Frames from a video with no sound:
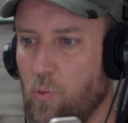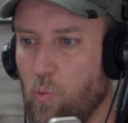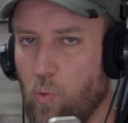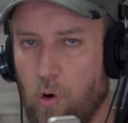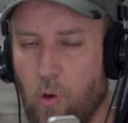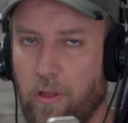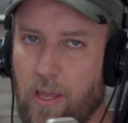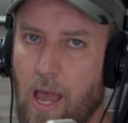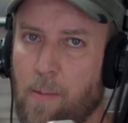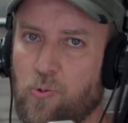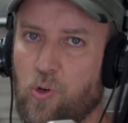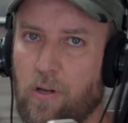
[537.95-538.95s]
we're only
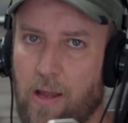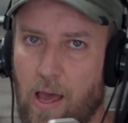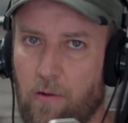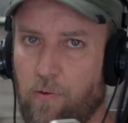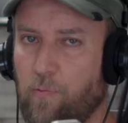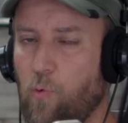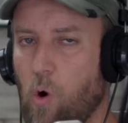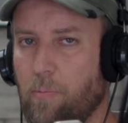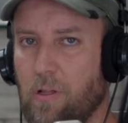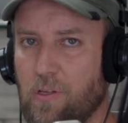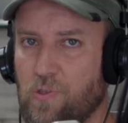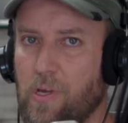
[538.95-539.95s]
capturing data for four
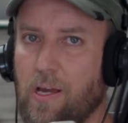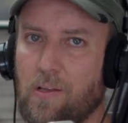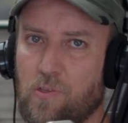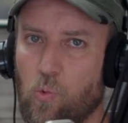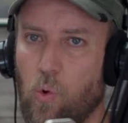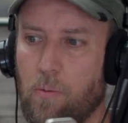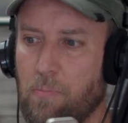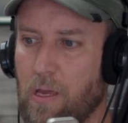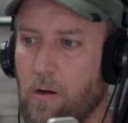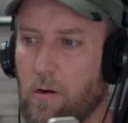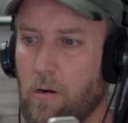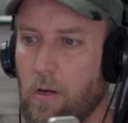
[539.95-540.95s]
milliseconds at one
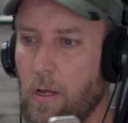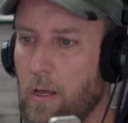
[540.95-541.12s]
meter,